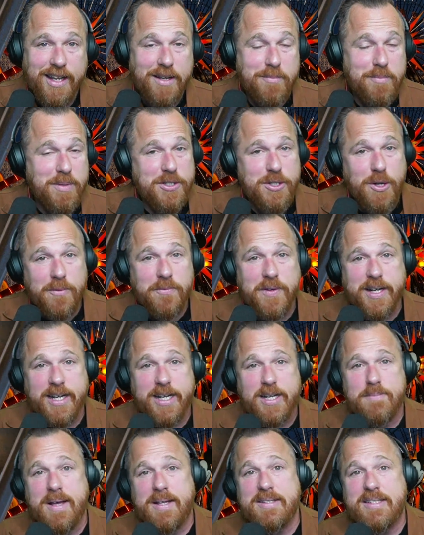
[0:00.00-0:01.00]
but don't forget
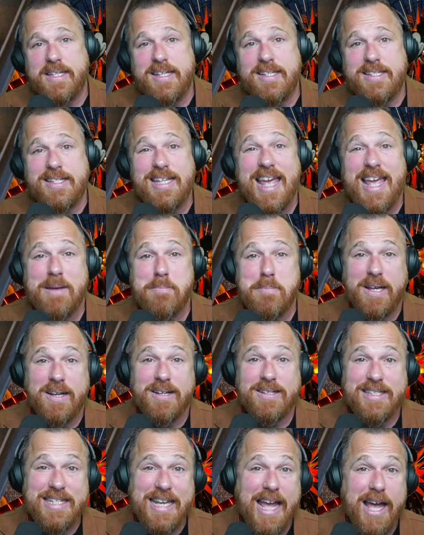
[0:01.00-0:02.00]
about DCA because
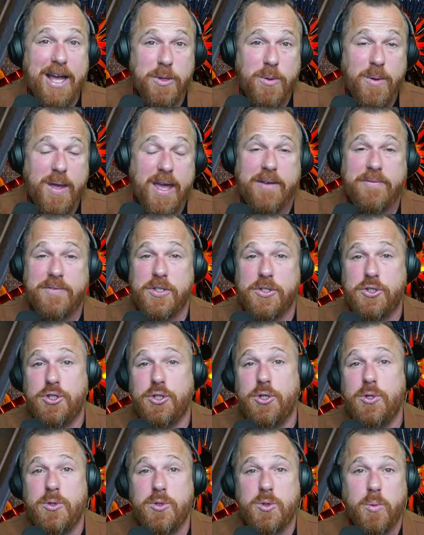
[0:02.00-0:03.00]
now you have to
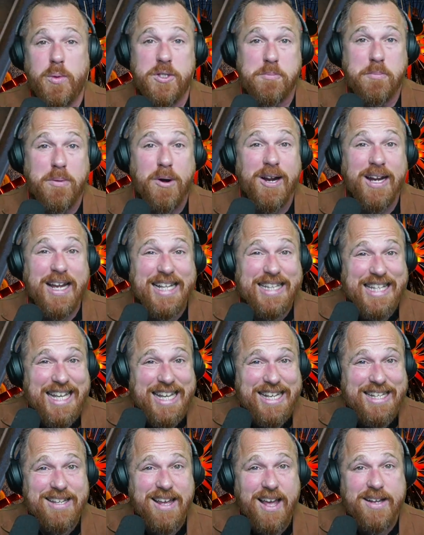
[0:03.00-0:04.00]
choose which park at the
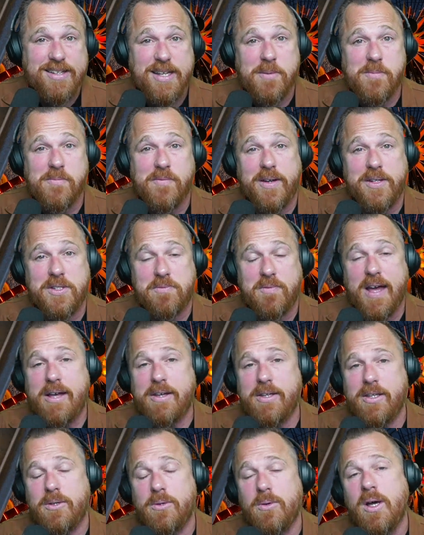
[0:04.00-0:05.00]
exact same price
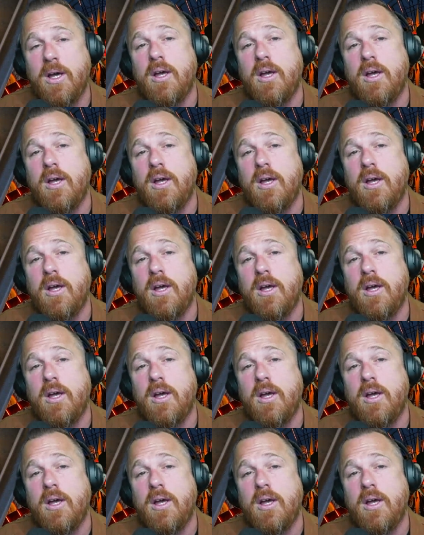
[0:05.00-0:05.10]
value.